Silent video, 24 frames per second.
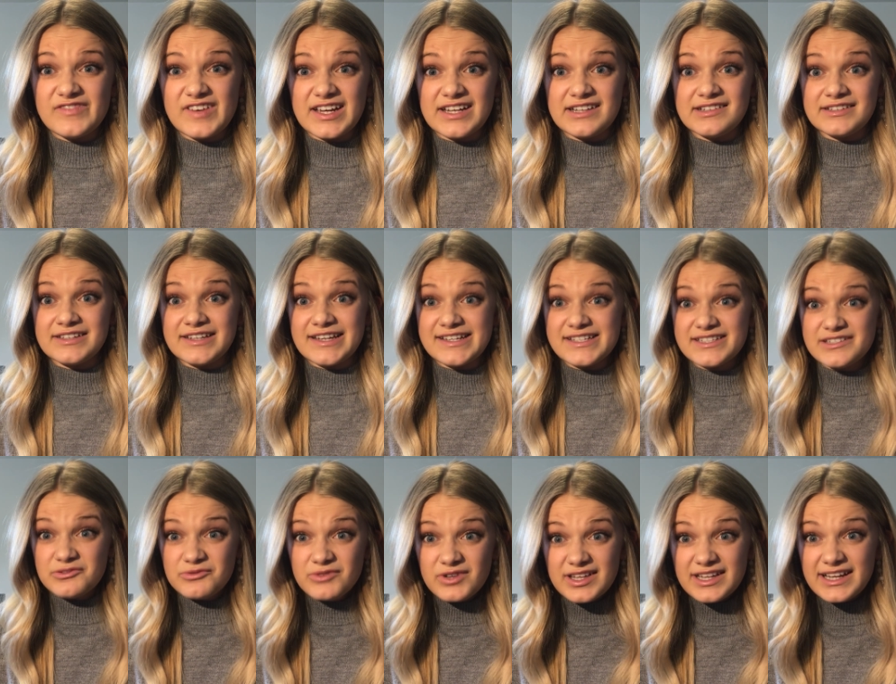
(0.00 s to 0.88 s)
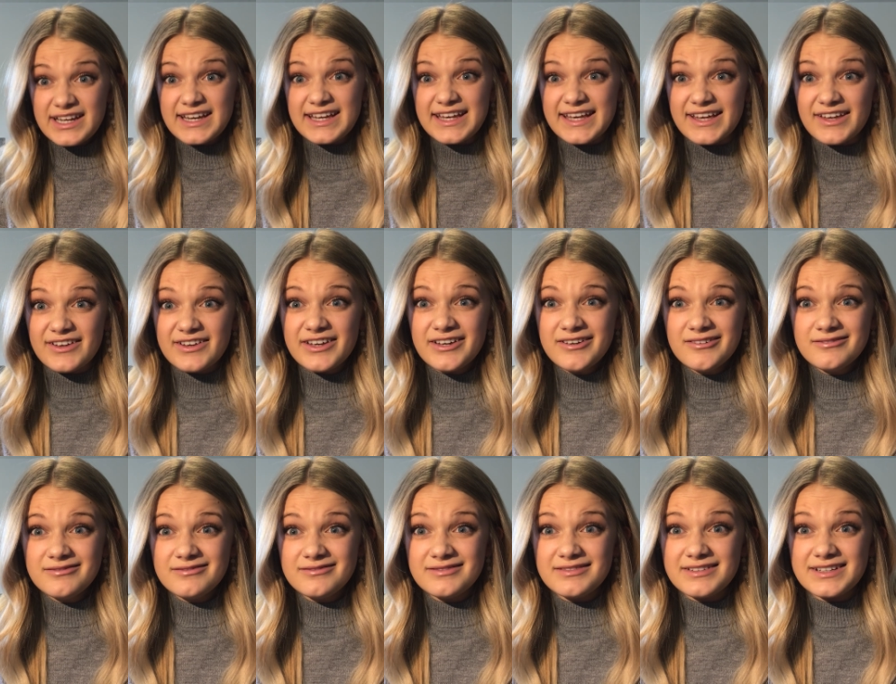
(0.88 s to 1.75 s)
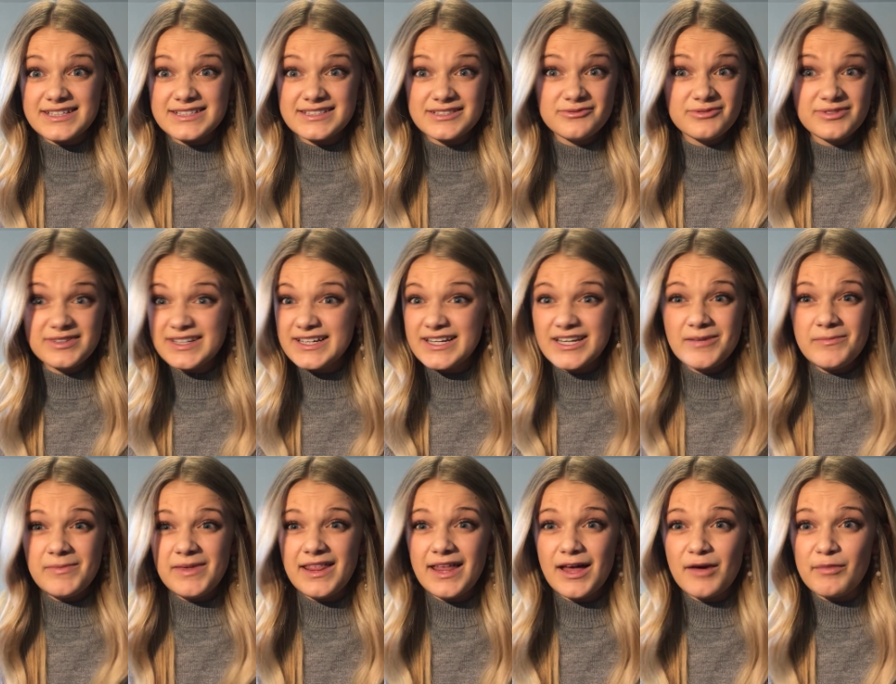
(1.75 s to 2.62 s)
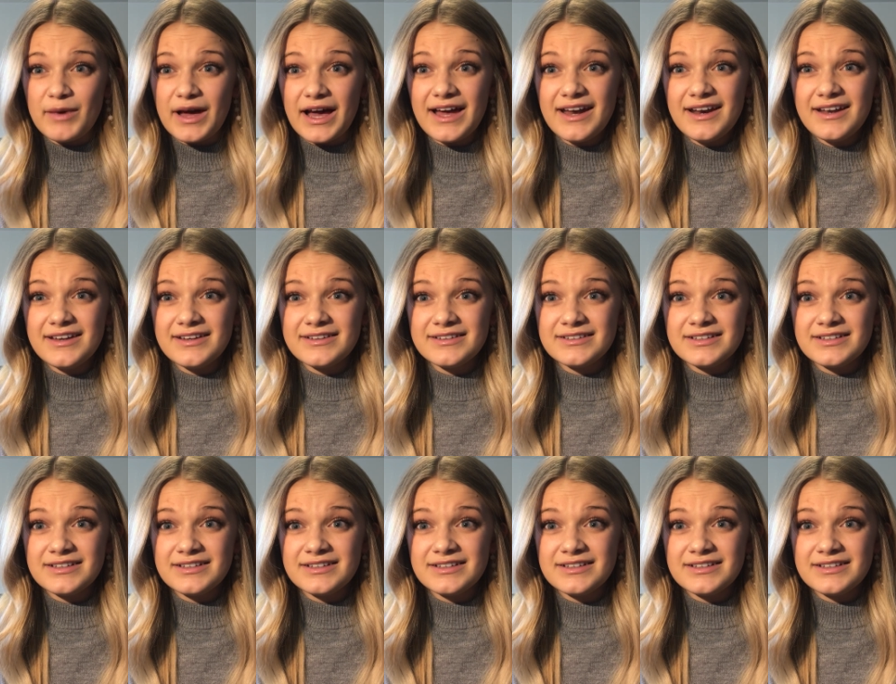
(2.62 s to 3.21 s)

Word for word: And is it really going to kill you? Is it really going to be that bad?